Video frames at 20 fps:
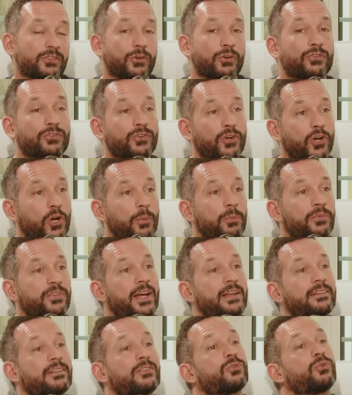So
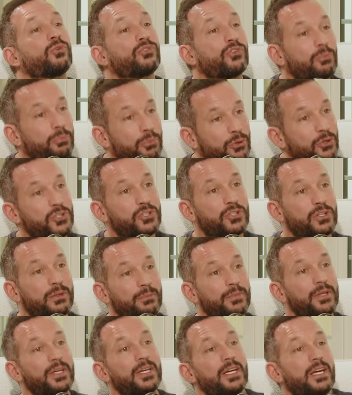circumstances also push
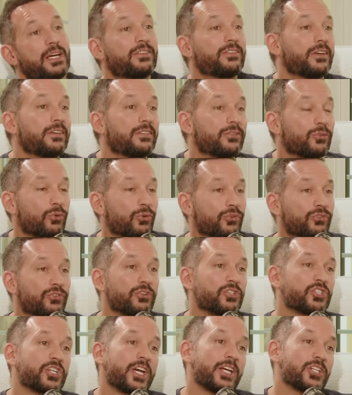them to also
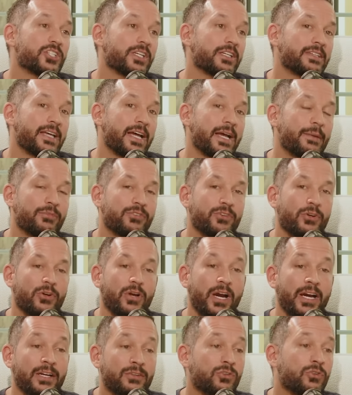change and adapt. So
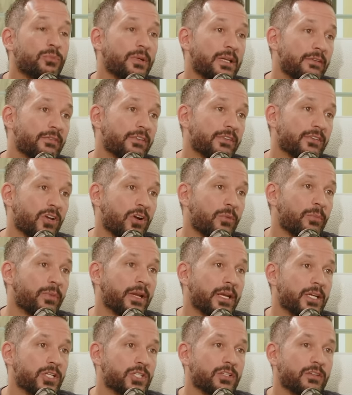I do believe it's a
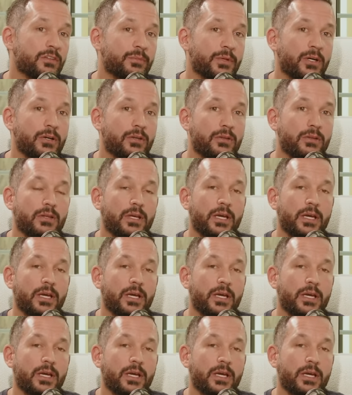combination of both.